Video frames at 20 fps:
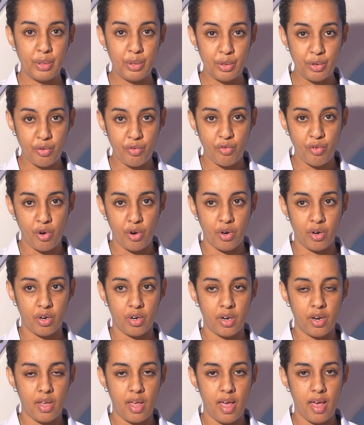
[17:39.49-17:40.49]
look
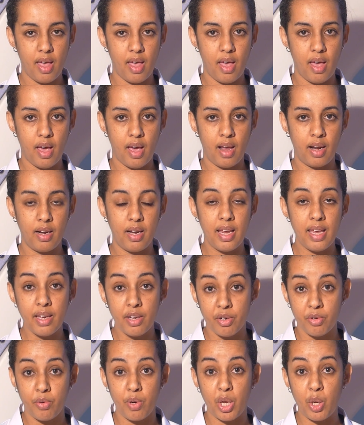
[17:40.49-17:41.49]
for a
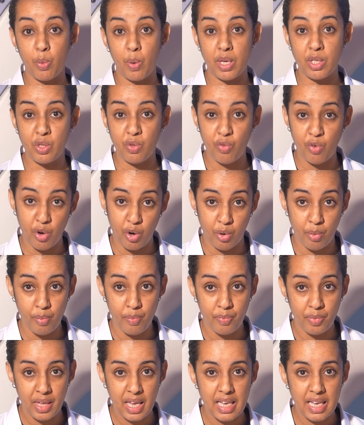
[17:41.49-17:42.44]
legal request form